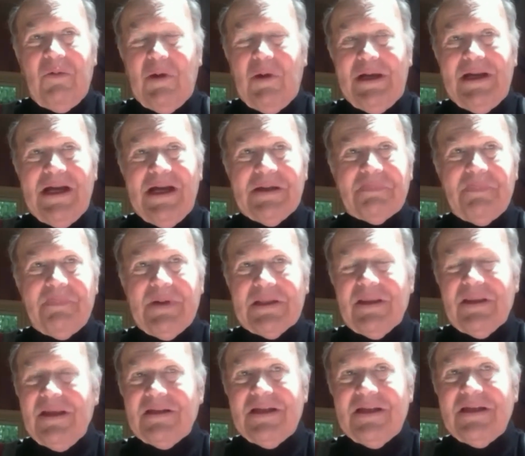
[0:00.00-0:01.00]
whatnot,
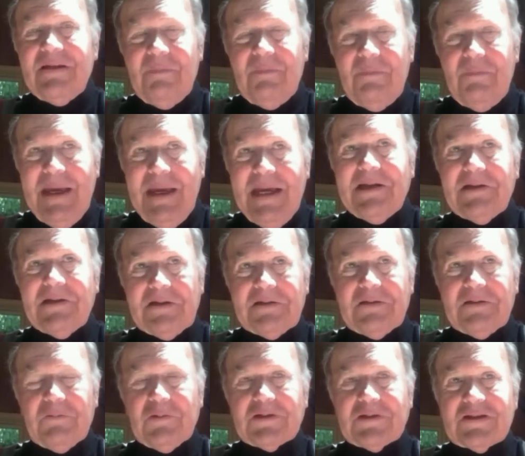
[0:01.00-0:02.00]
but it didn't
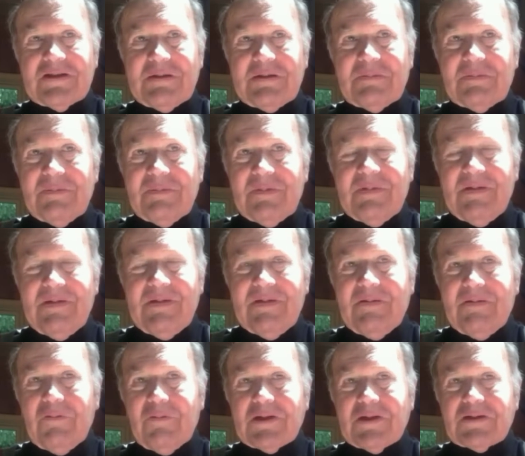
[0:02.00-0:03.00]
matter. It
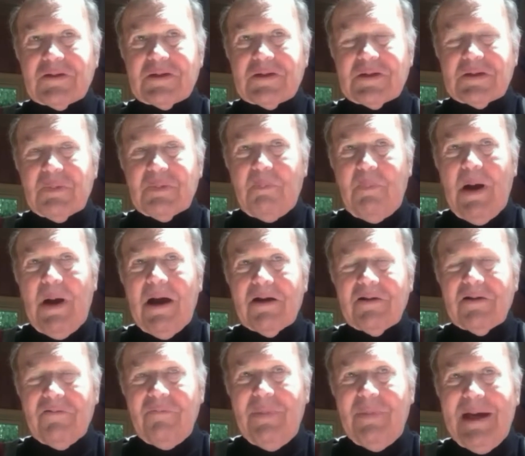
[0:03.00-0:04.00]
was
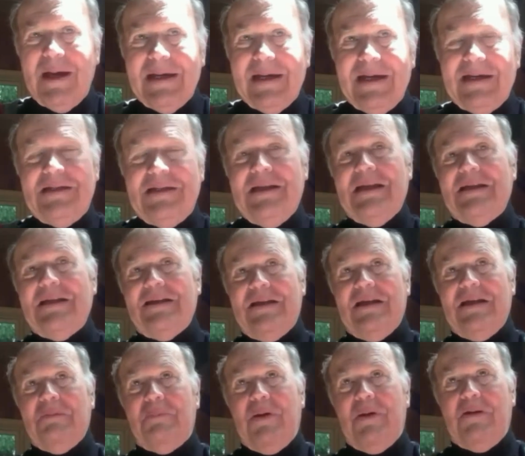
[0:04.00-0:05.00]
part of my
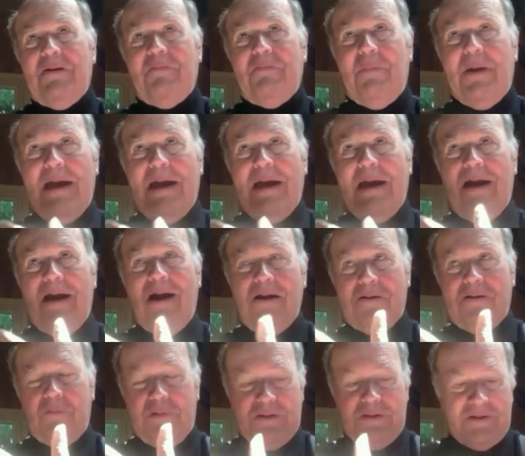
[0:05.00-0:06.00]
identity, part of my
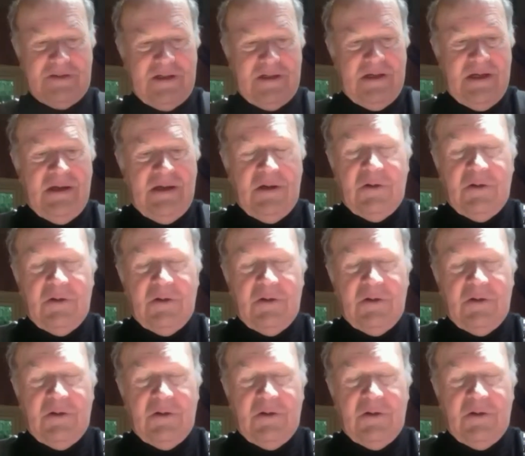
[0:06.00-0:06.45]
heart was